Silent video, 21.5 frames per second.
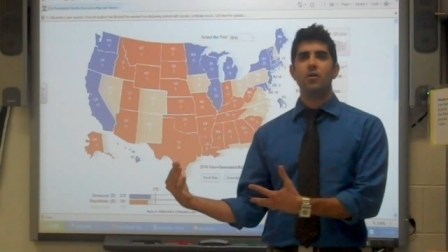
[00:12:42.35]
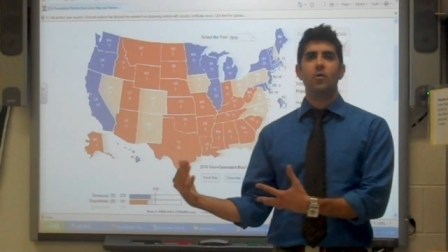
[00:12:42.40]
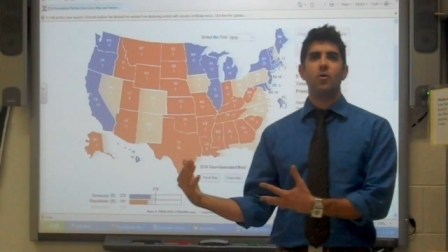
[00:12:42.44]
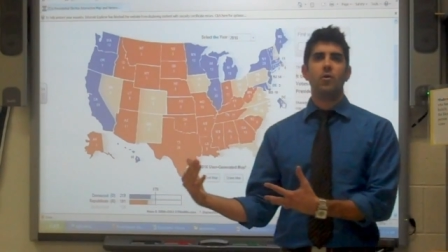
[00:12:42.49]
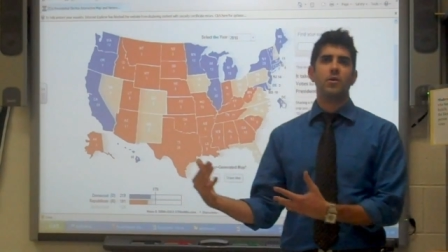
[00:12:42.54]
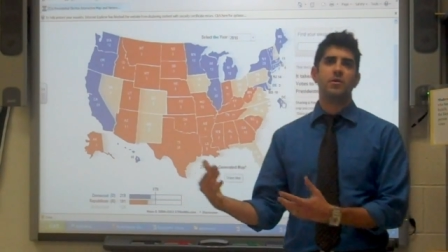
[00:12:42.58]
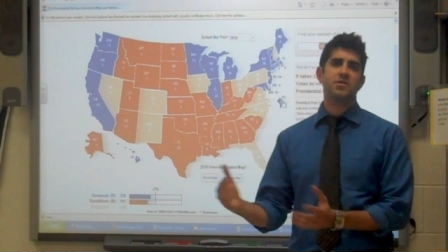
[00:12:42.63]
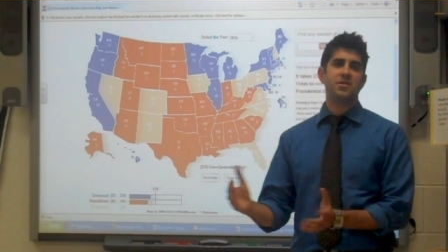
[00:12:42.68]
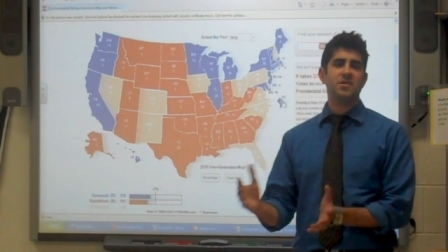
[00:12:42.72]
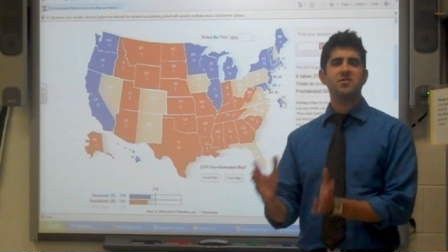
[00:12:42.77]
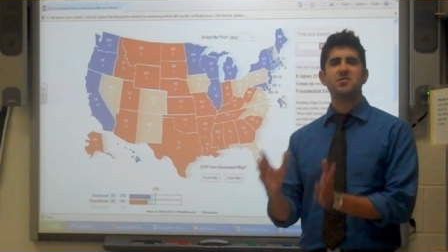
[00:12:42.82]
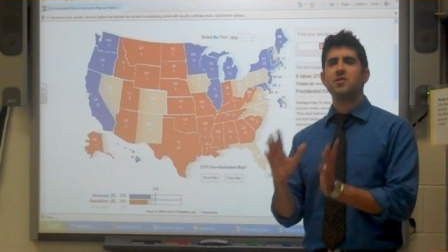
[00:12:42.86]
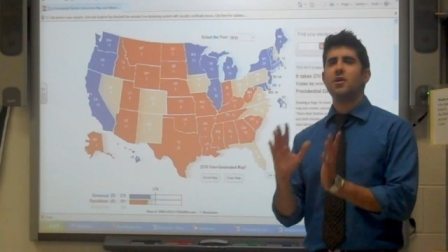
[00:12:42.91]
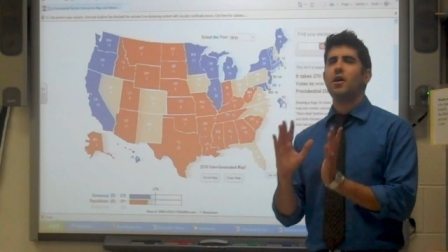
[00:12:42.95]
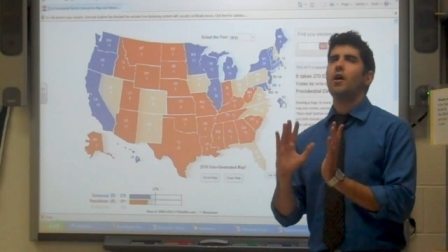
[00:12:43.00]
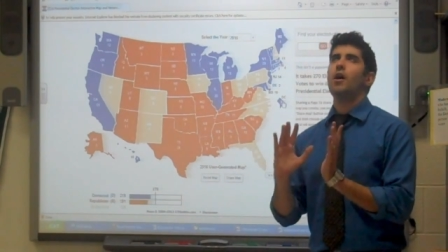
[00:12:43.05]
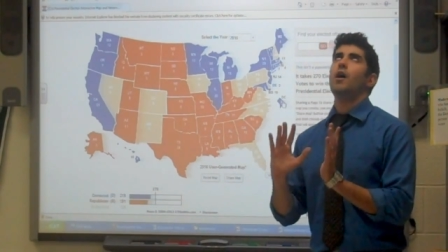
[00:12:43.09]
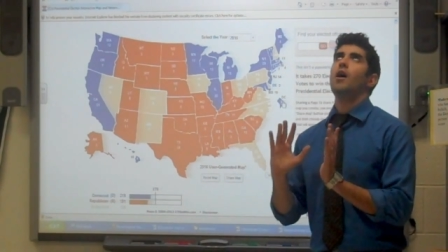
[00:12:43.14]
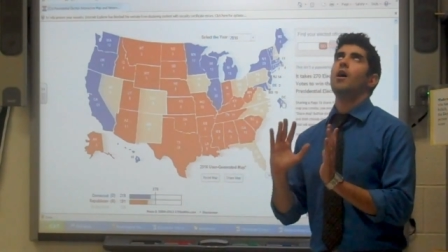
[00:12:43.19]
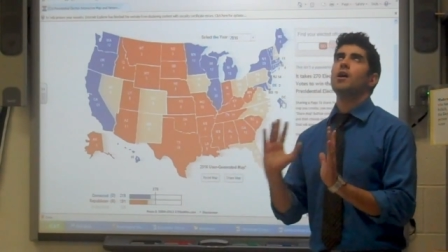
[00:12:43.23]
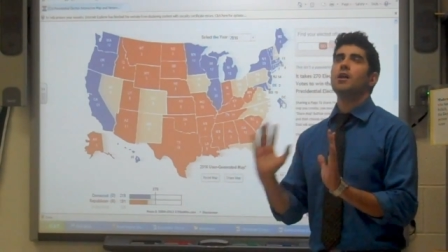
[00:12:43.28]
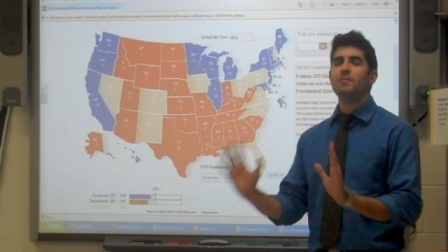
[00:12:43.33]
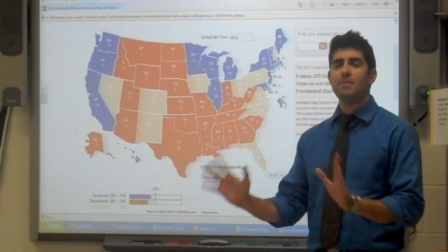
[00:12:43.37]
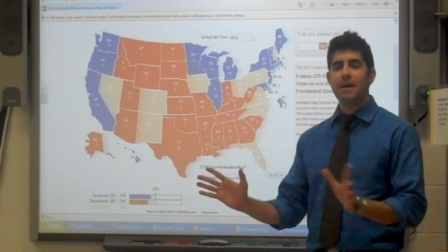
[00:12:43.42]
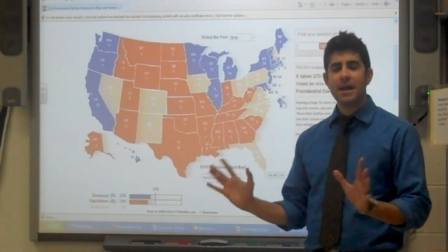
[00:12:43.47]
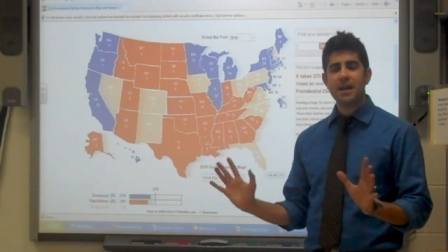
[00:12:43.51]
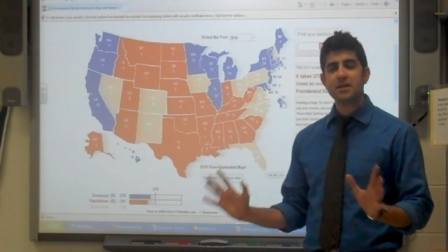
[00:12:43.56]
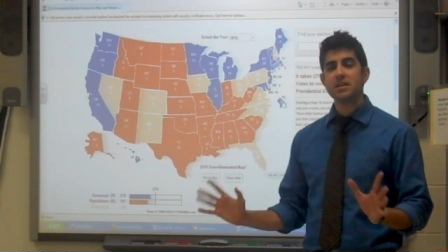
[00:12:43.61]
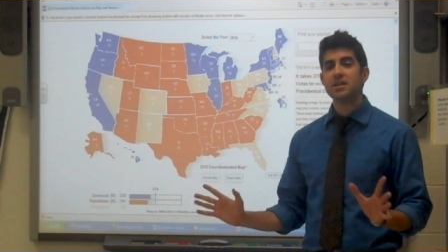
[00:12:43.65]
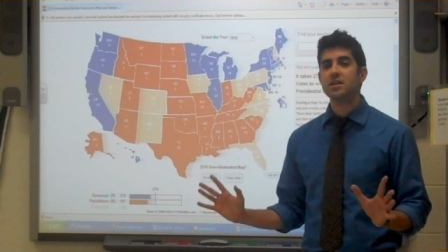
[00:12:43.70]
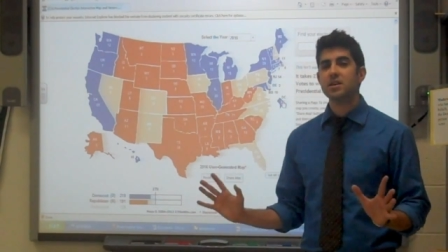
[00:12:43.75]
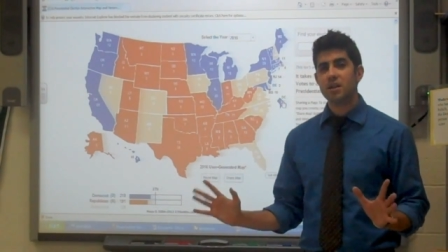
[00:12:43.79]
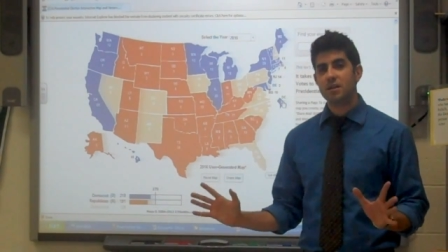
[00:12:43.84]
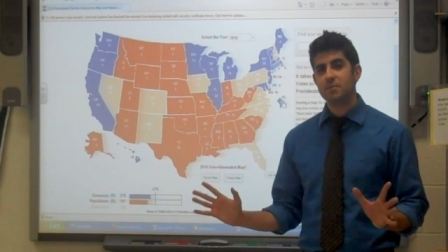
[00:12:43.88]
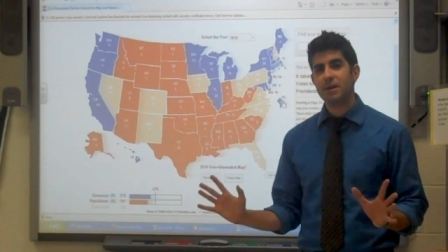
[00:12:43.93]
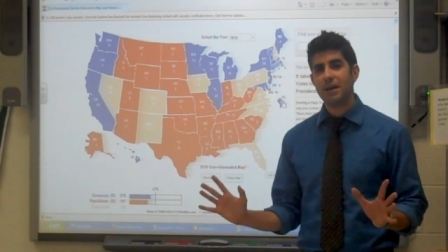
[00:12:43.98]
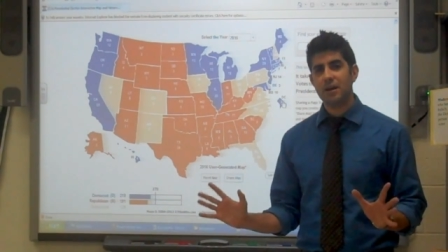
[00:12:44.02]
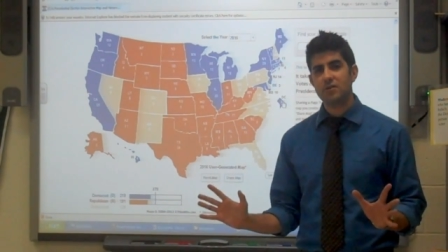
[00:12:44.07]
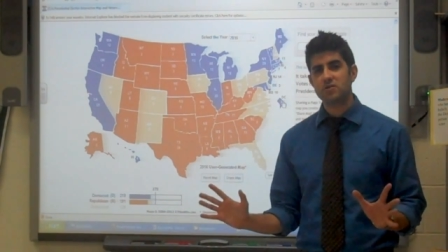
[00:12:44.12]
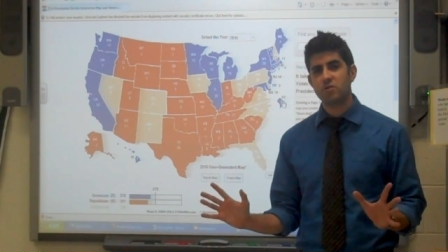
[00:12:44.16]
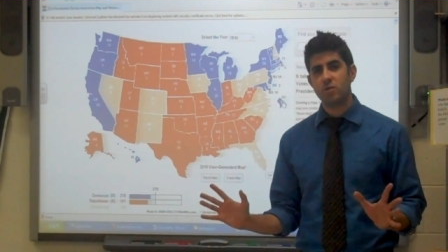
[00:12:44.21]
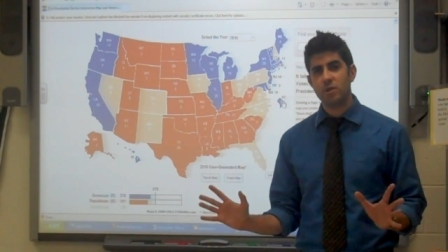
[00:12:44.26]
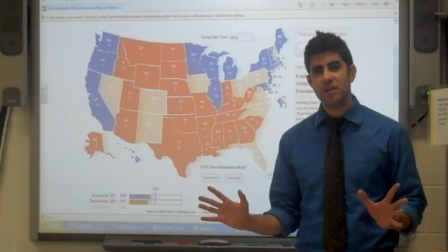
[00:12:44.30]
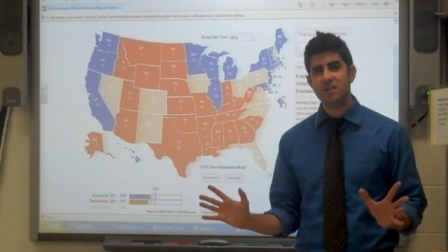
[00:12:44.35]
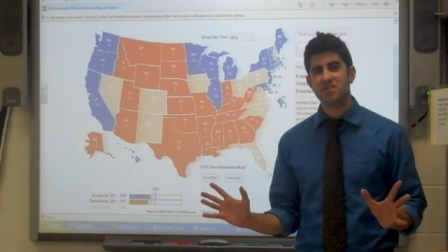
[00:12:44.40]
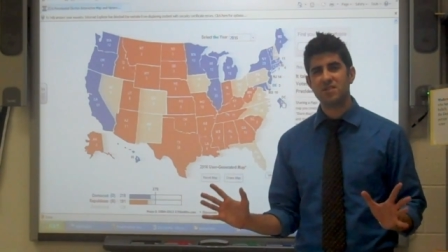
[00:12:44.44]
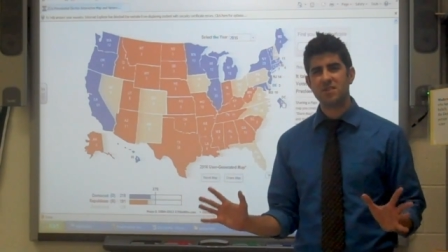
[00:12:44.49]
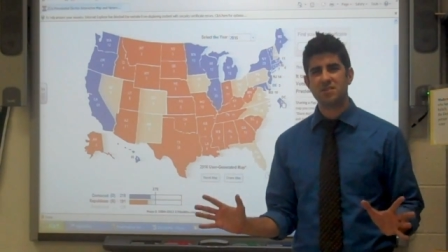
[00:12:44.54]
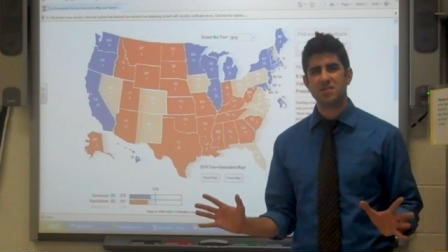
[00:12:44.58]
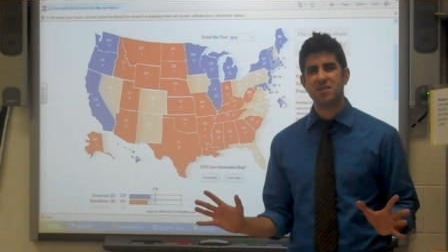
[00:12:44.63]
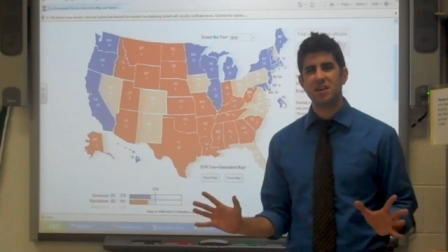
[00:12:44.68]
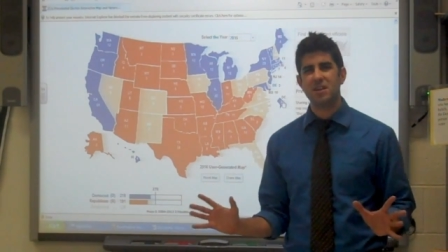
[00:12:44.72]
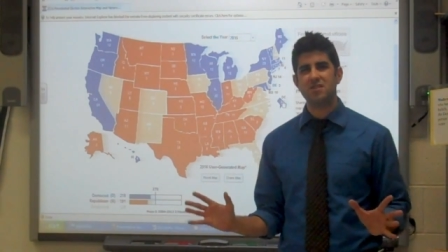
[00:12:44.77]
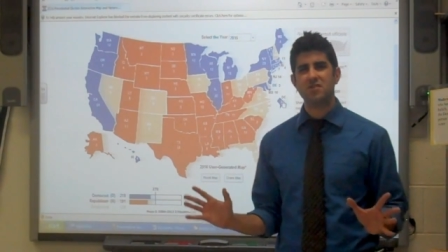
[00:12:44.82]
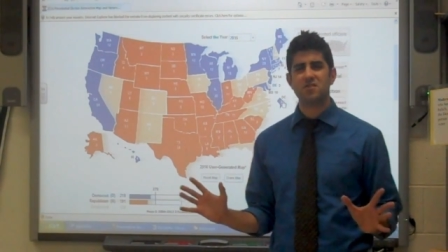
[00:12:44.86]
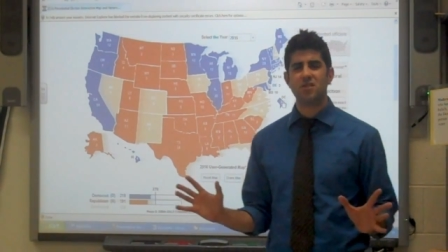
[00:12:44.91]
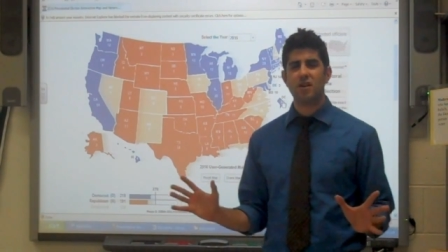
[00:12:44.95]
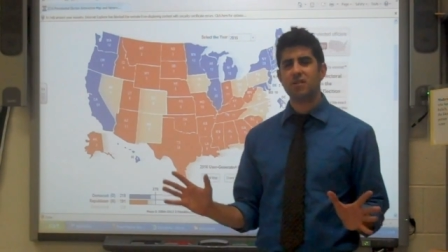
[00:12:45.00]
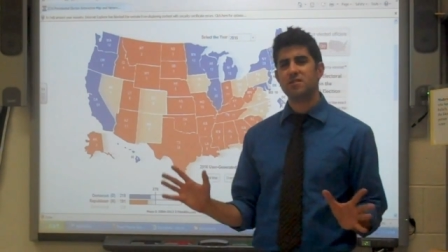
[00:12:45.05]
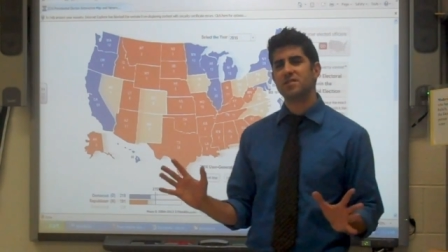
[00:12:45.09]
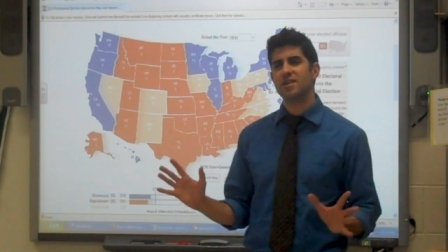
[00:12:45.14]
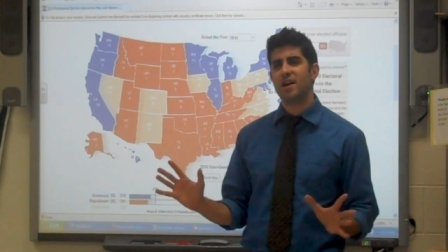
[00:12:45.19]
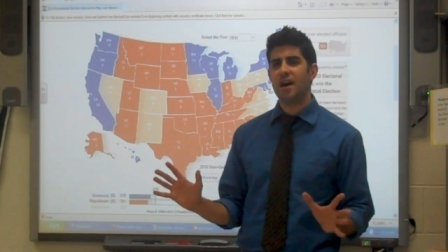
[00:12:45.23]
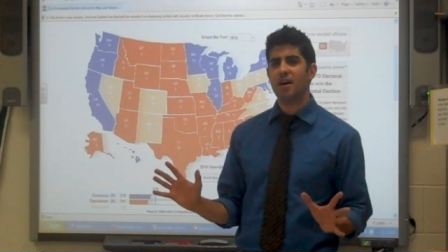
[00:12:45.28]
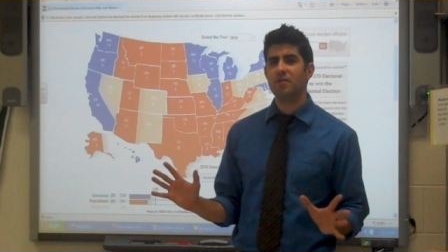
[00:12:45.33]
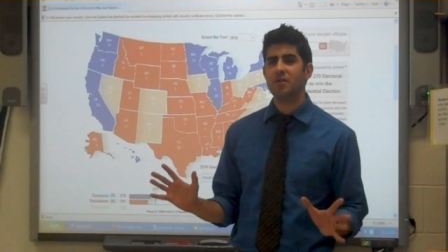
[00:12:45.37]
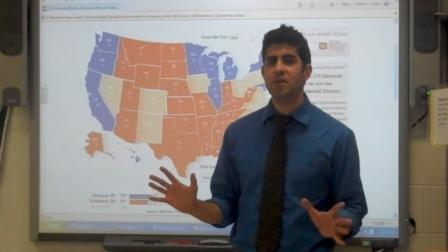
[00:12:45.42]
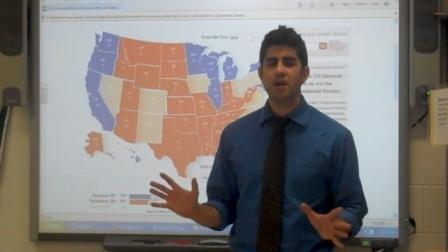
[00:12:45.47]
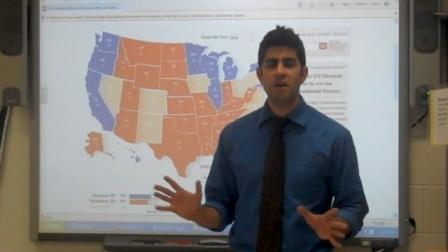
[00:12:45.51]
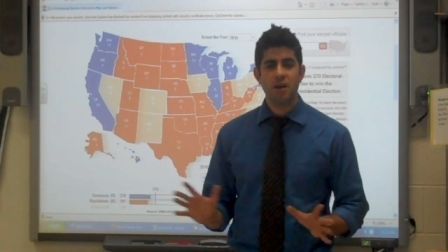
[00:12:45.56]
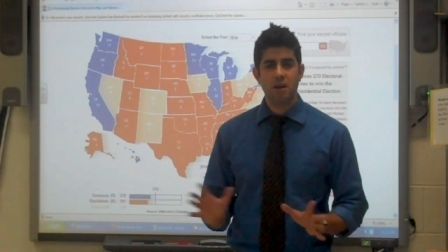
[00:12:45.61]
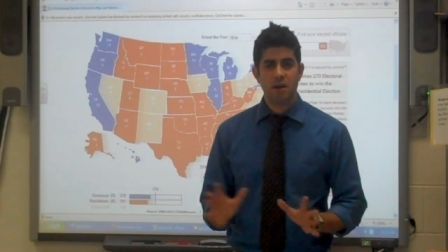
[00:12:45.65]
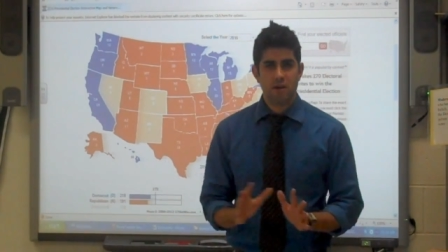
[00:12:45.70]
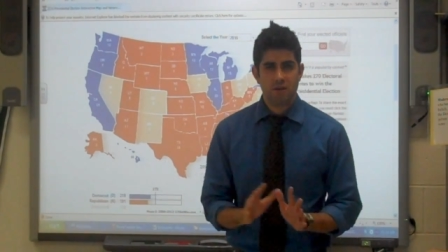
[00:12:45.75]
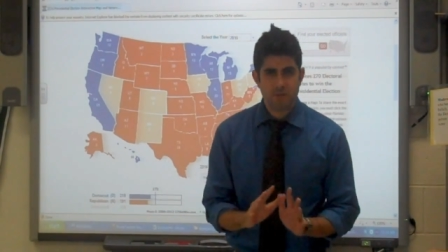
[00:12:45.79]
or is this automatically going to be how 2016 starts out?